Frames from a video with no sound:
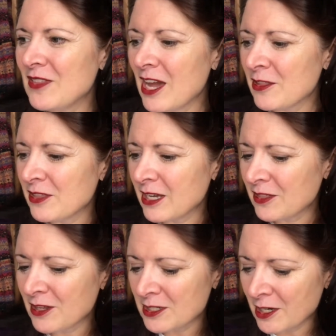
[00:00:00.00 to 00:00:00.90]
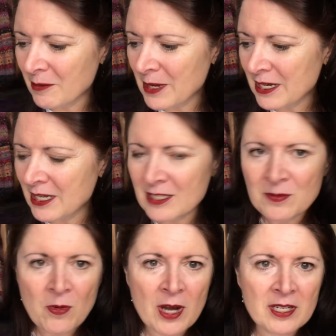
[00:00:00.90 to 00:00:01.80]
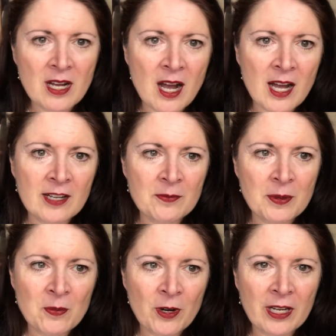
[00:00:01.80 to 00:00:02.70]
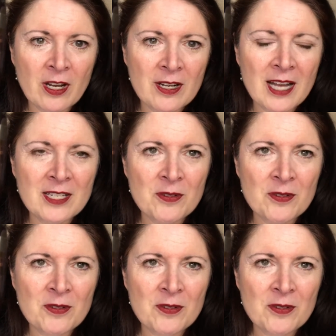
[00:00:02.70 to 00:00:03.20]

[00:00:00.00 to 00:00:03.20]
the other thing I thought I'd talk about is what I've been working on.